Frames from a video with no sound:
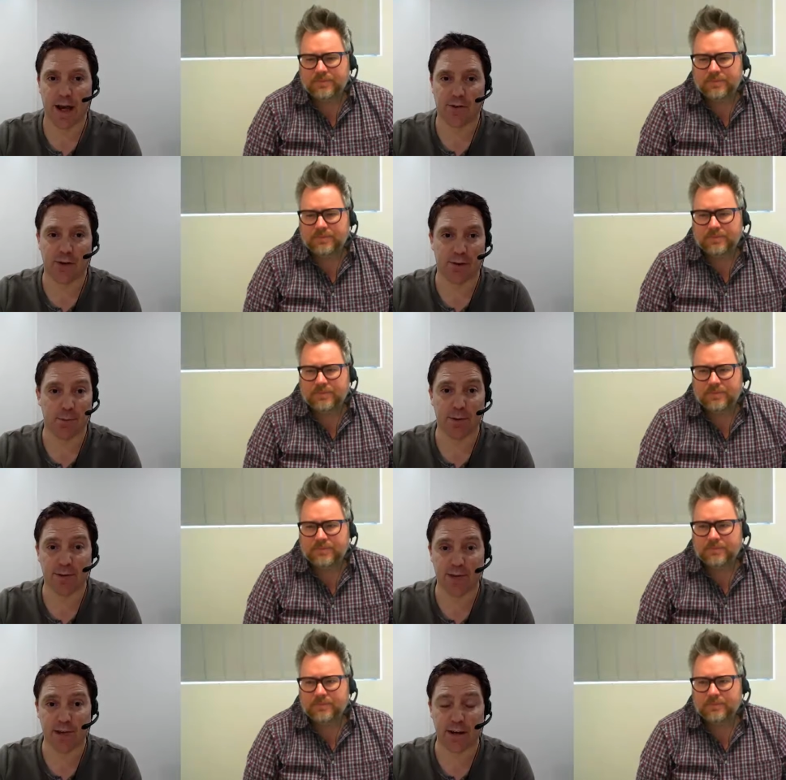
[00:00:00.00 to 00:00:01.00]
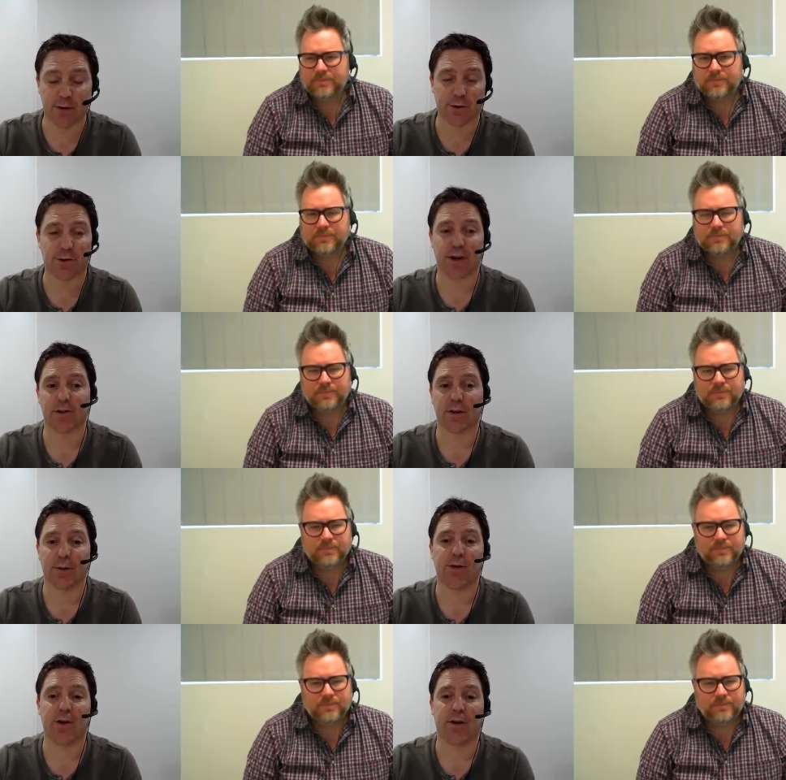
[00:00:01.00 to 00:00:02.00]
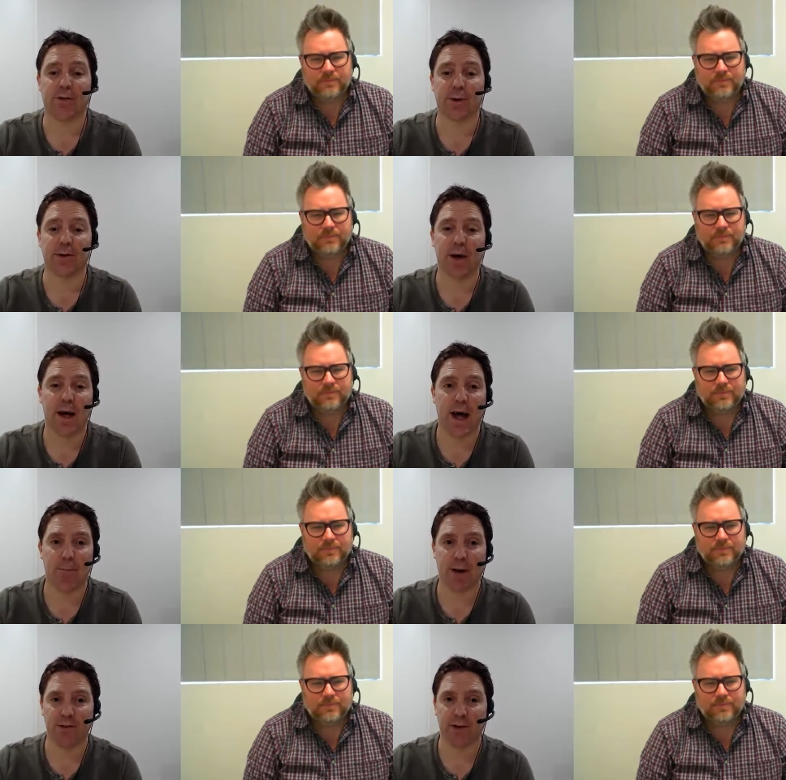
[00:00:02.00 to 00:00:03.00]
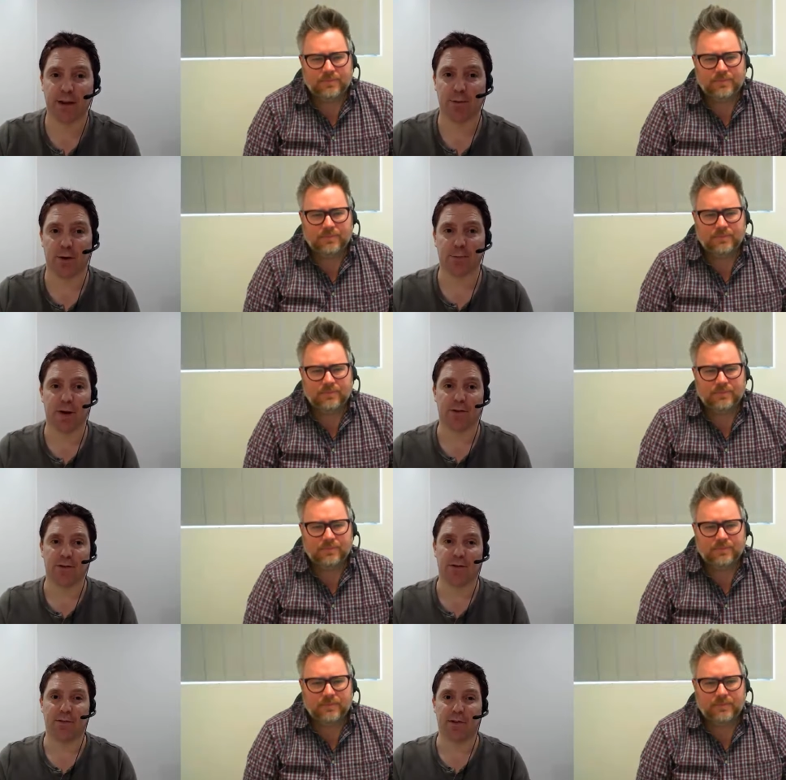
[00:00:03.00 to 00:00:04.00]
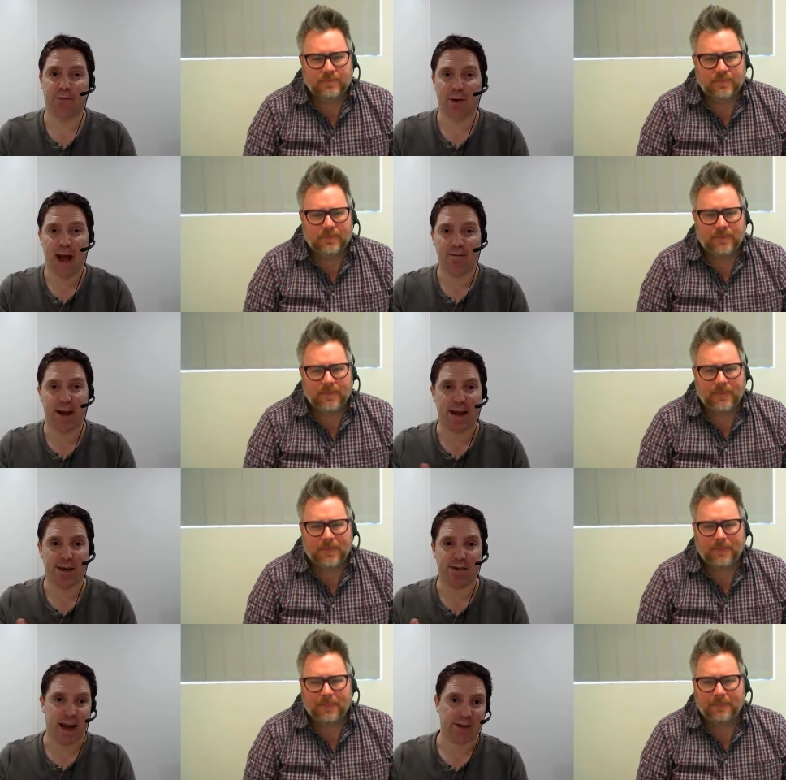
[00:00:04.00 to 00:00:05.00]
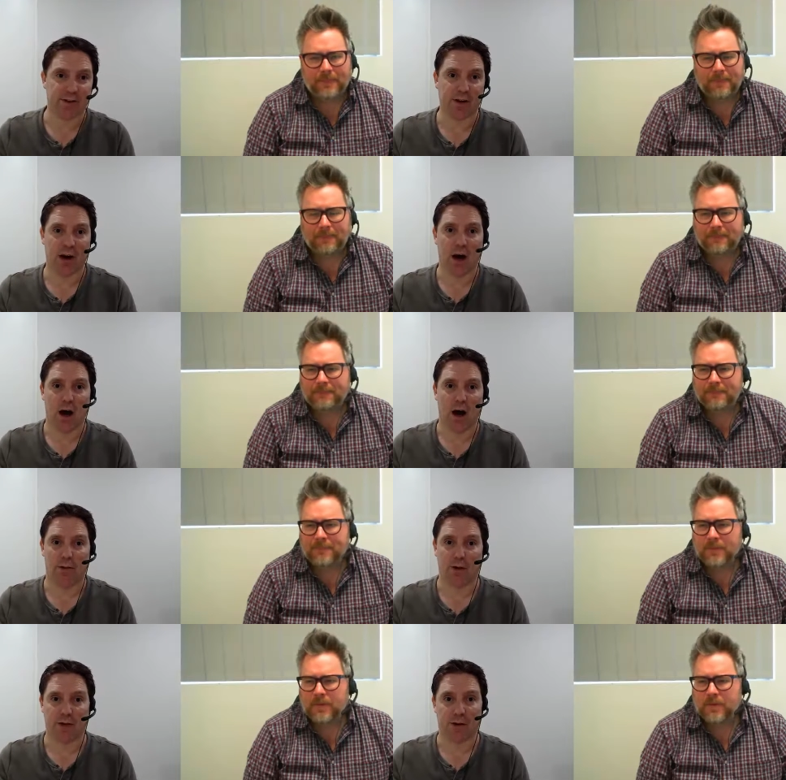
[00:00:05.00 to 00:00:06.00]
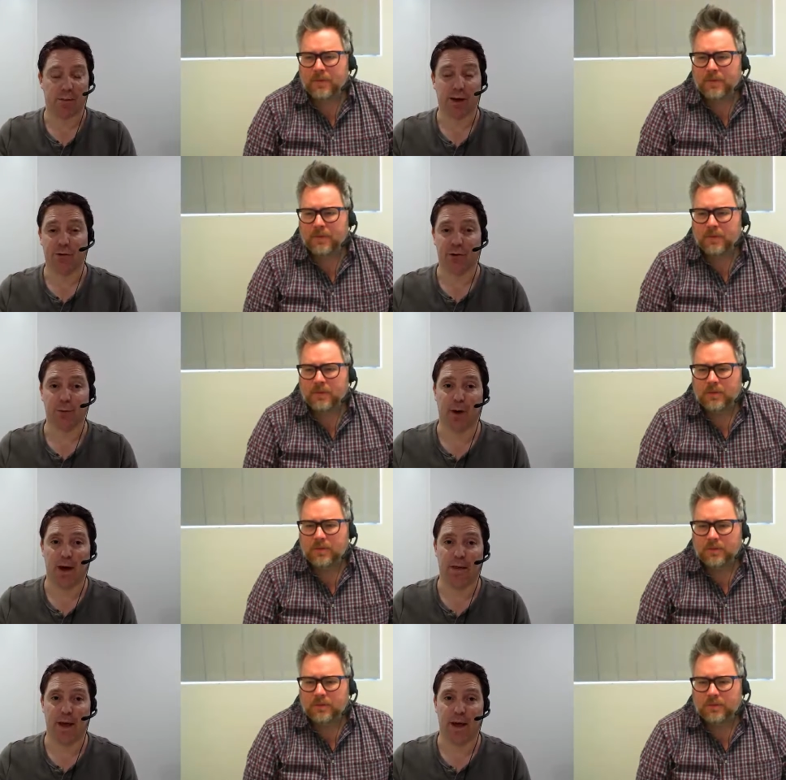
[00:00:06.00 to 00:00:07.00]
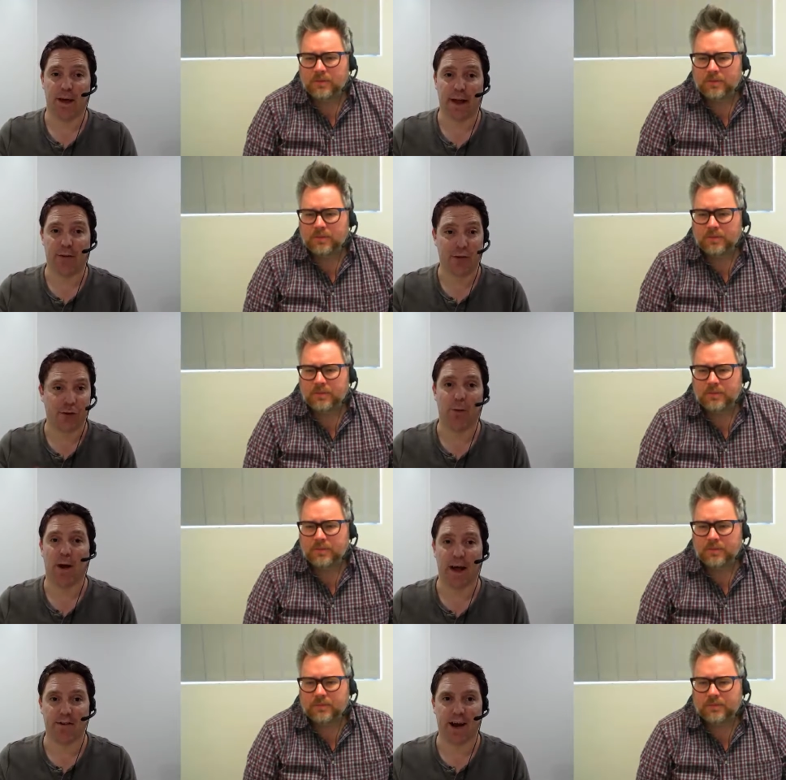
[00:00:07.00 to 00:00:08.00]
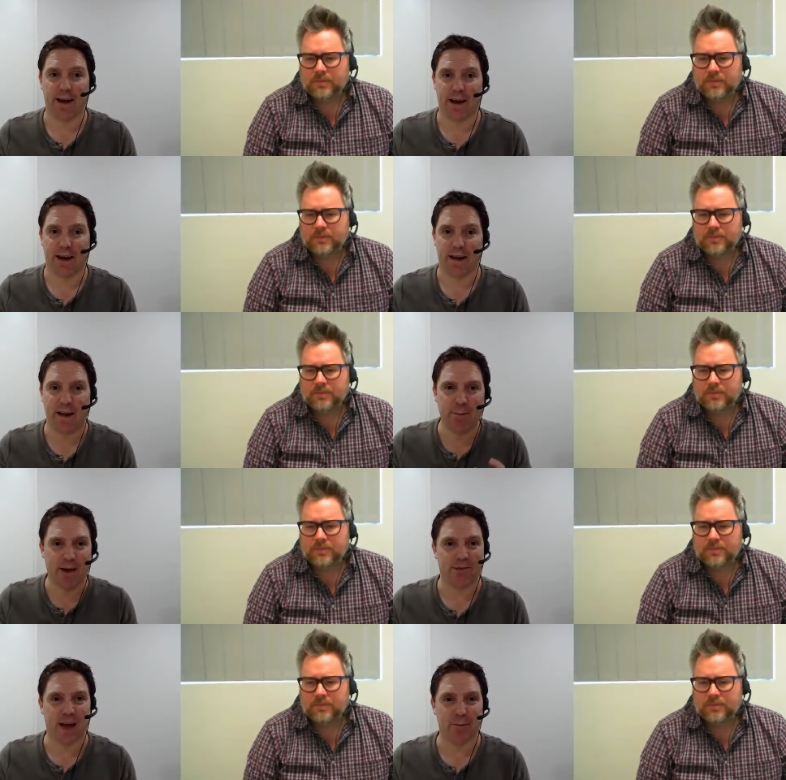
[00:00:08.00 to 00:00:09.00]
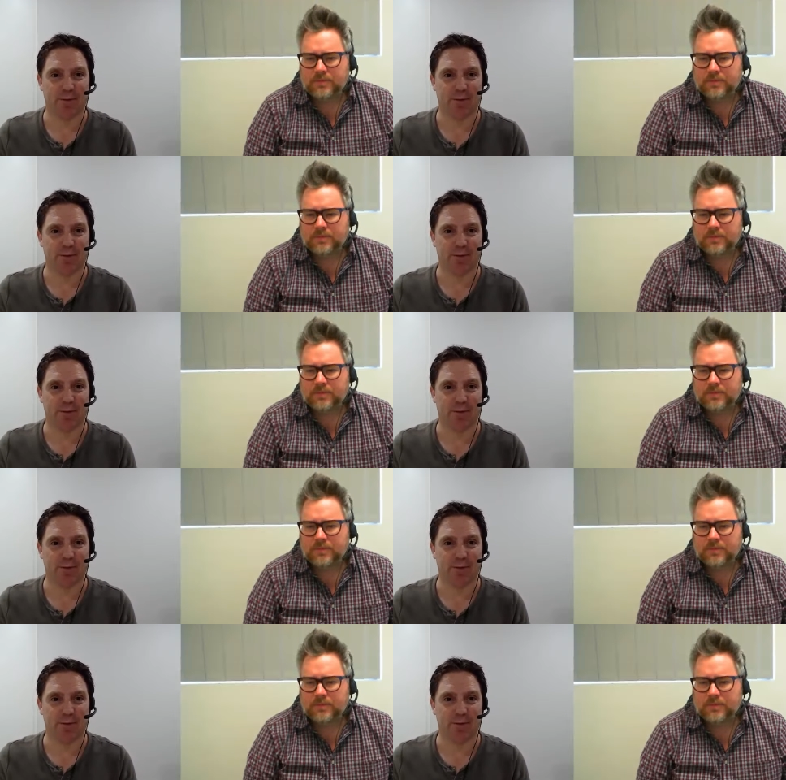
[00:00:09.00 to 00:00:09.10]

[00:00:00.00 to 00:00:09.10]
Speaker 1: It's often in business sale contracts in Queensland as well. And basically what it means is if, if you have a date uh, that something is due by, then it's due by that date and that might sound a